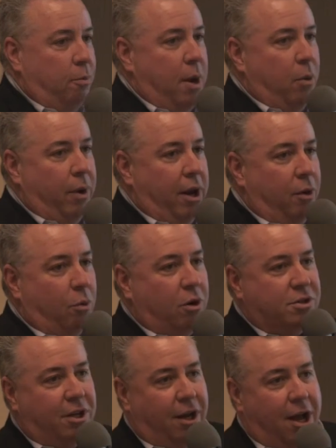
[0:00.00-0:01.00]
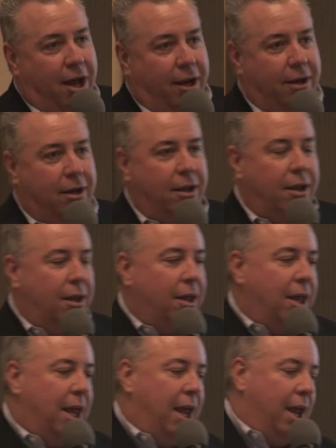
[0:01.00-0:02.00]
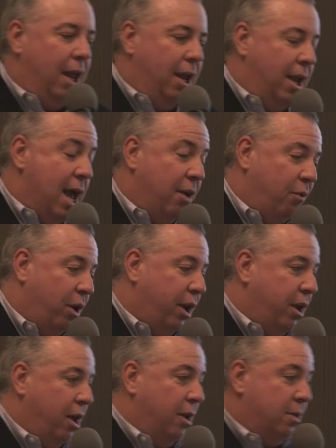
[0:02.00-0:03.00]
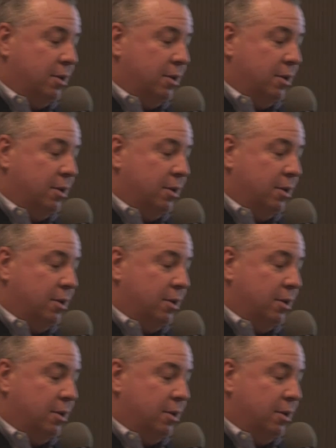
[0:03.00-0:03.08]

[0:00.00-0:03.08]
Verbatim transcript: and met with Anwar Sadat and had a really good,